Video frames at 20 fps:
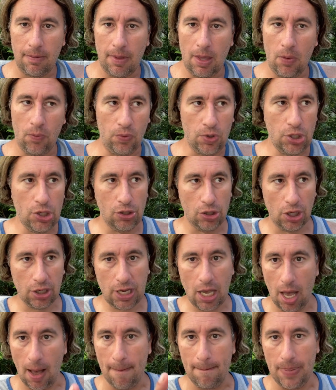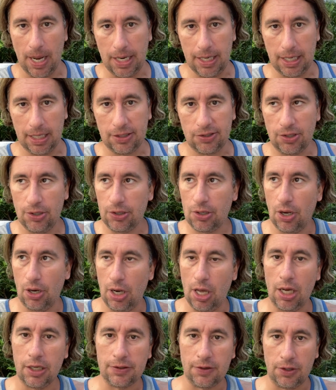when you look at abundance, look at
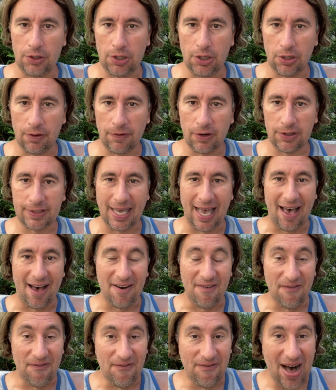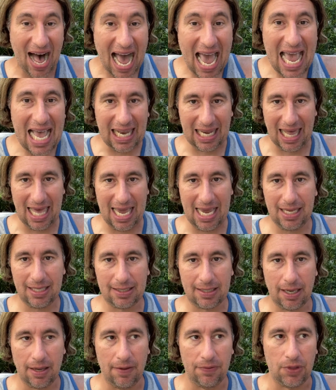laws of the universe,
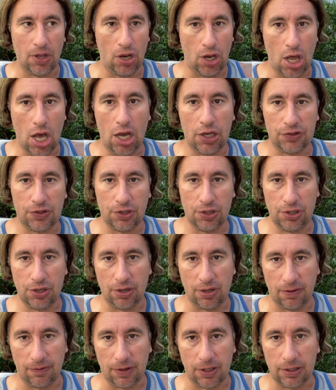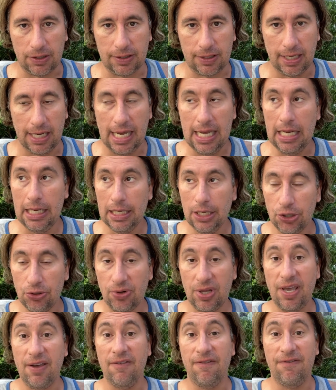violates the laws of the universe. It
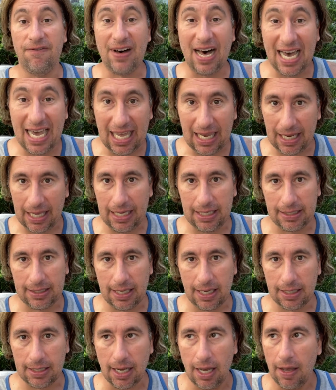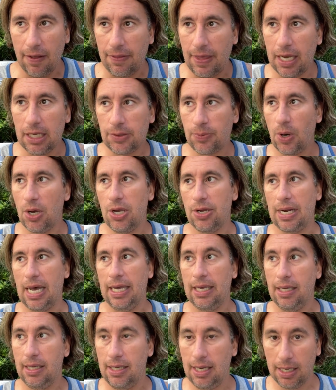literally violates it. That's why you're not
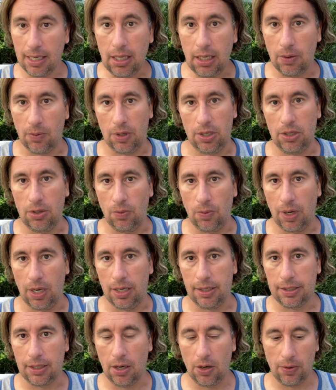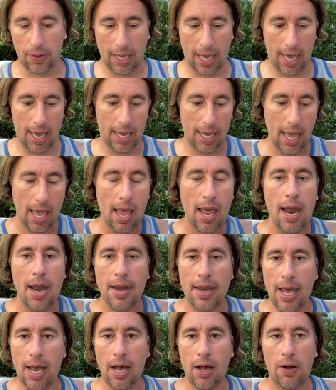getting what you want. Okay.
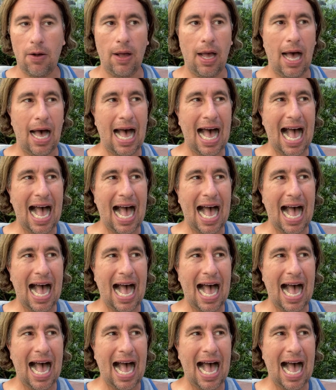Now,